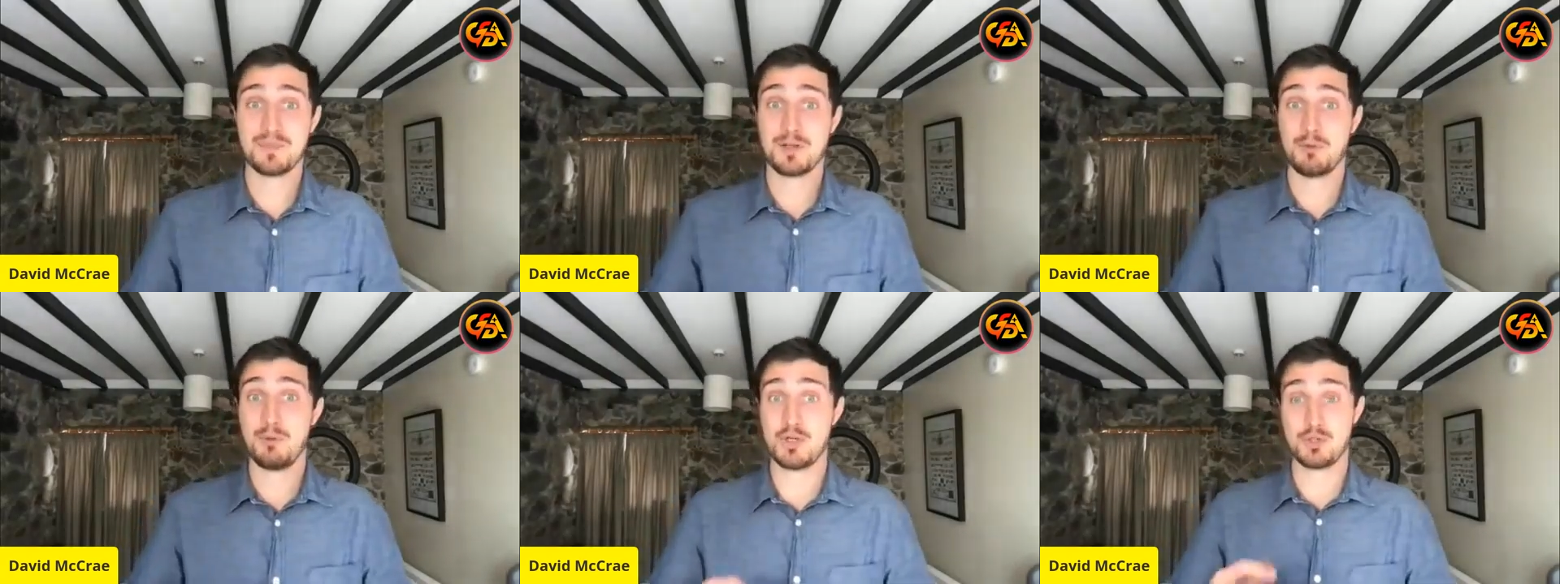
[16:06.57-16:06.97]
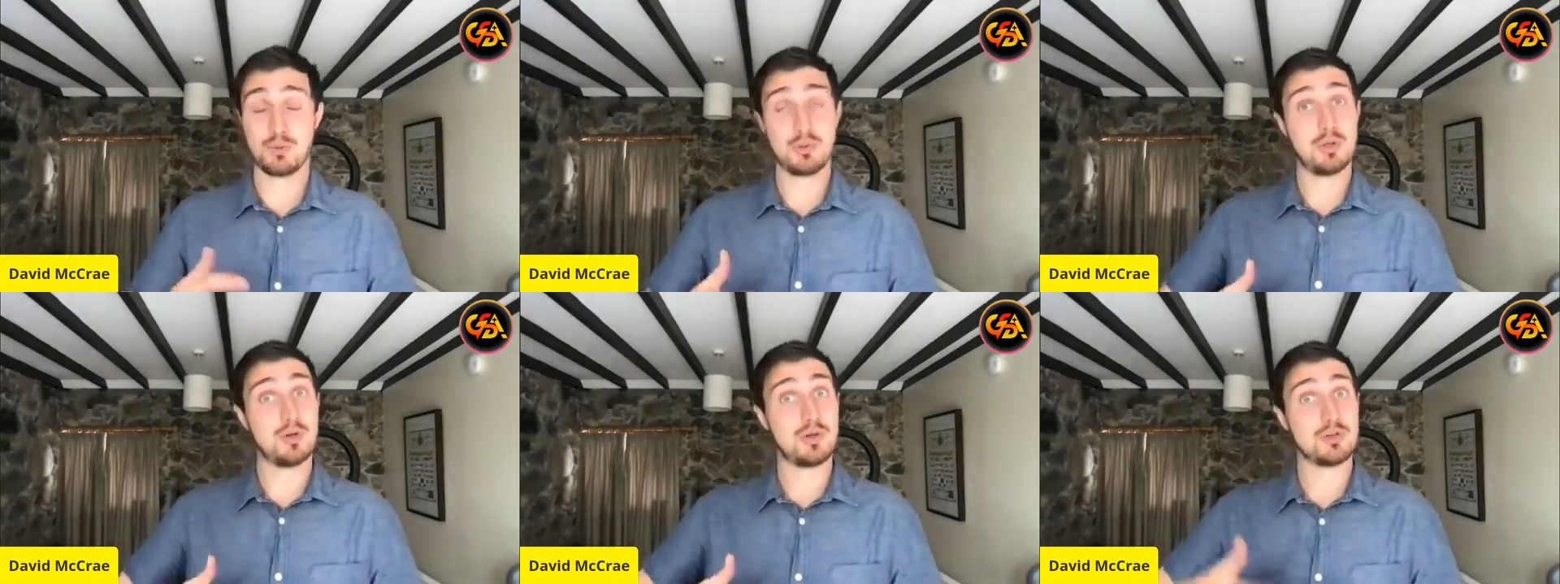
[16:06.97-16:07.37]
which will
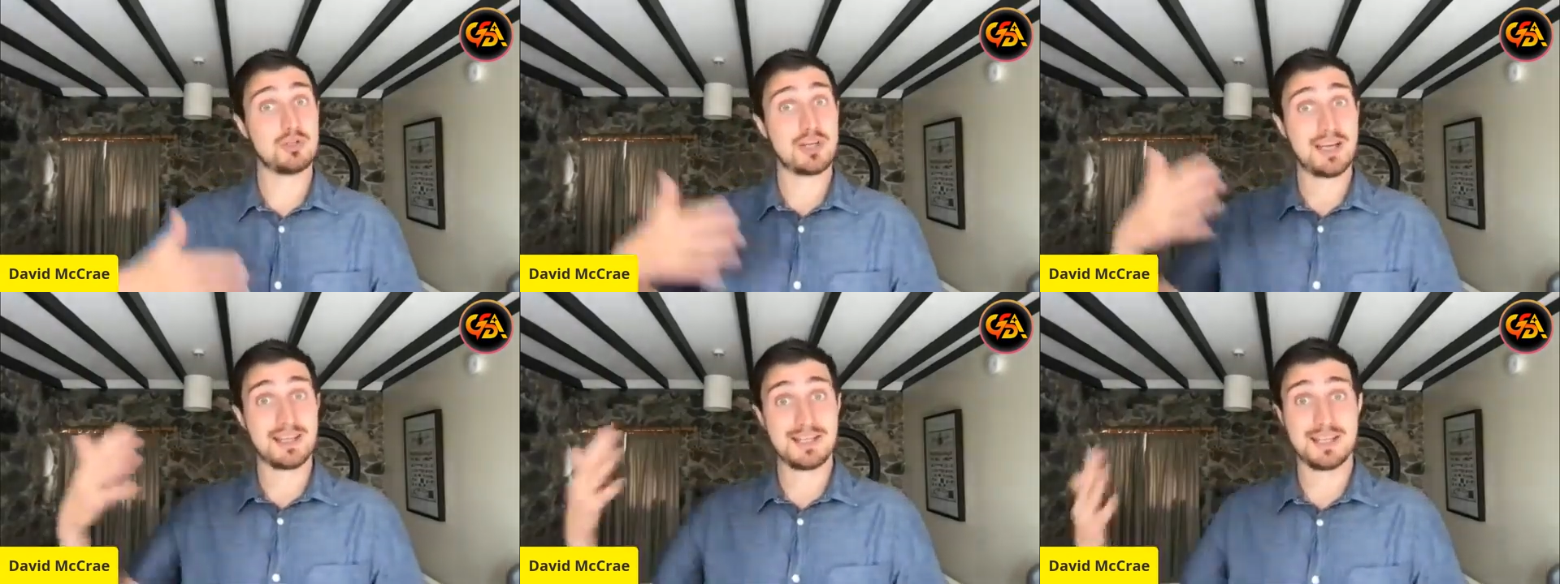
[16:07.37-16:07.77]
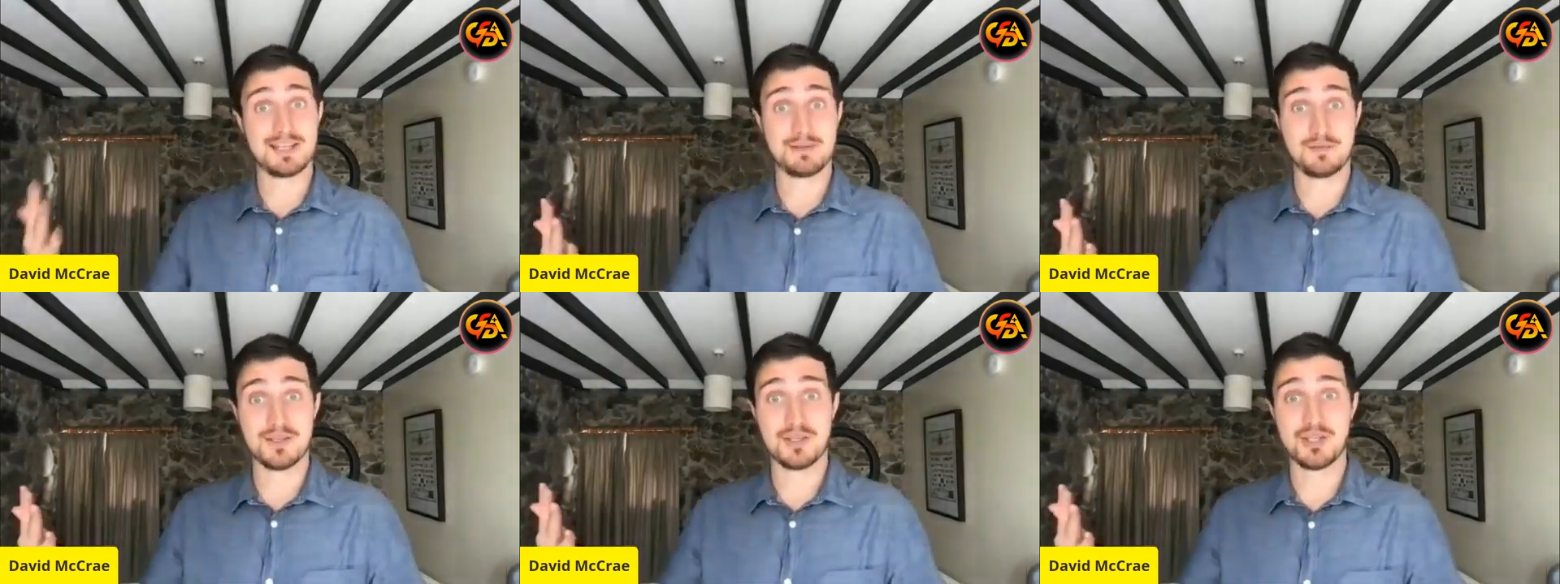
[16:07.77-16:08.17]
launch at the end
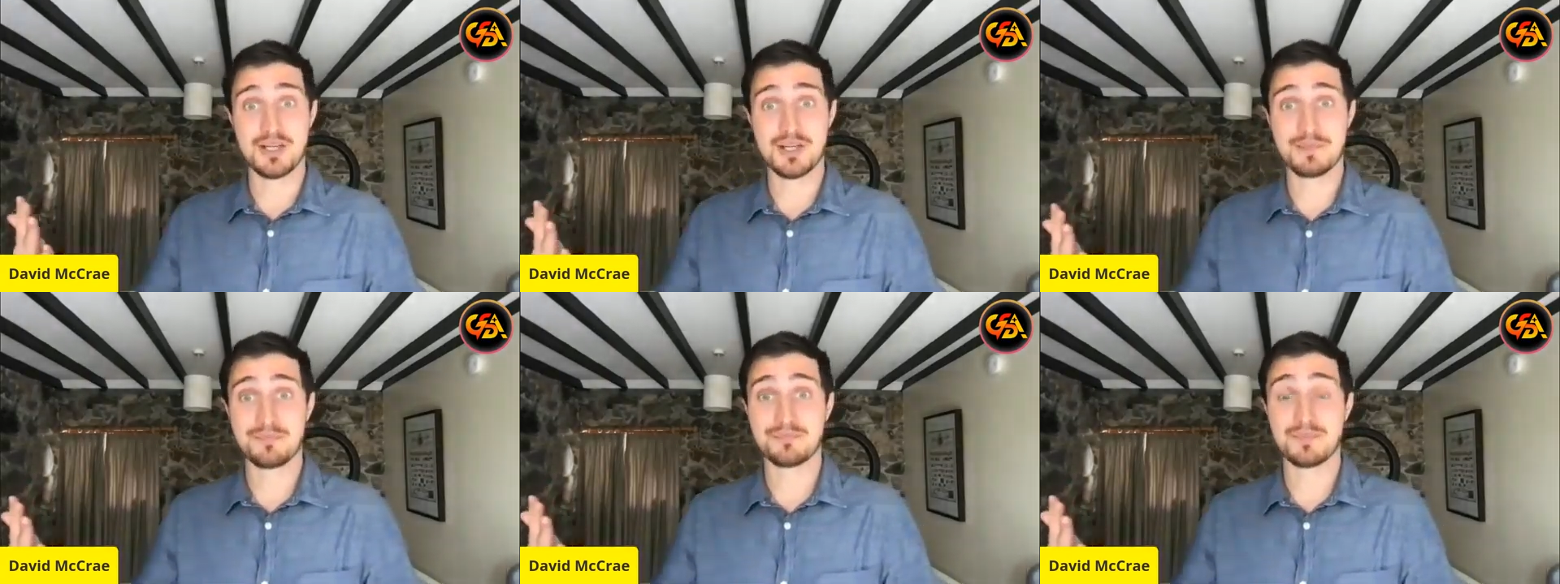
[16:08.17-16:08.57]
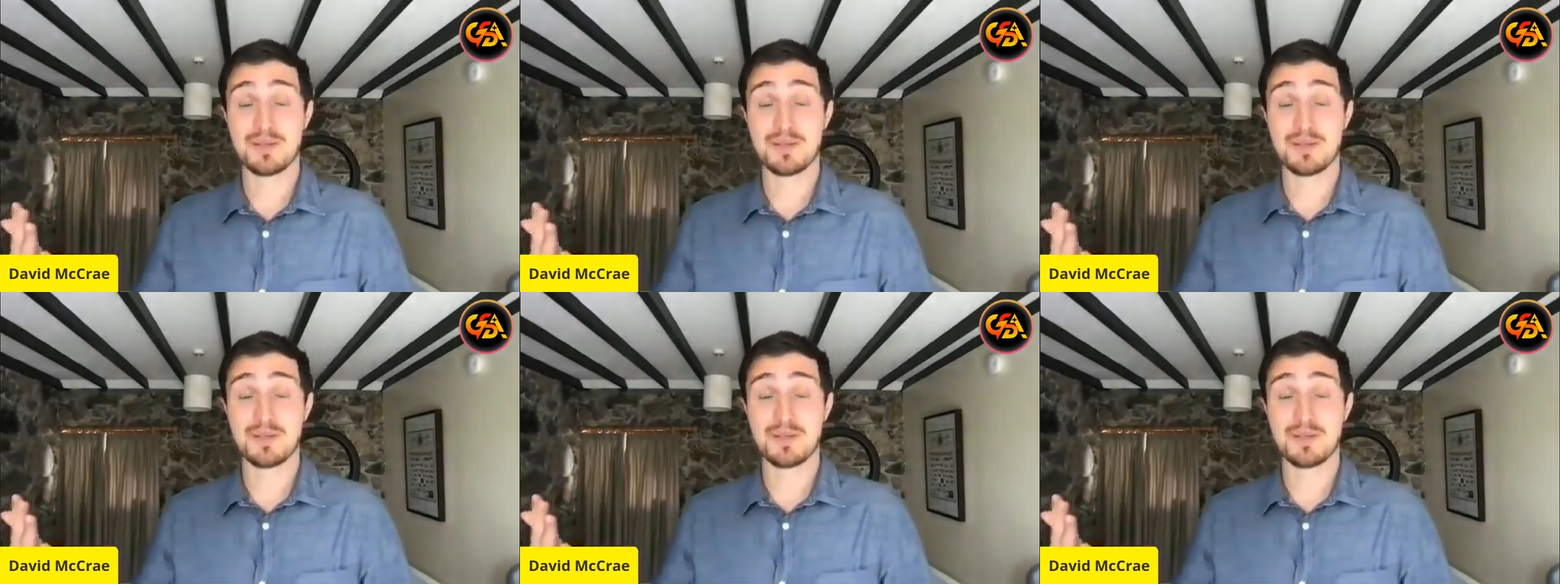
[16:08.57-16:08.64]
of this year,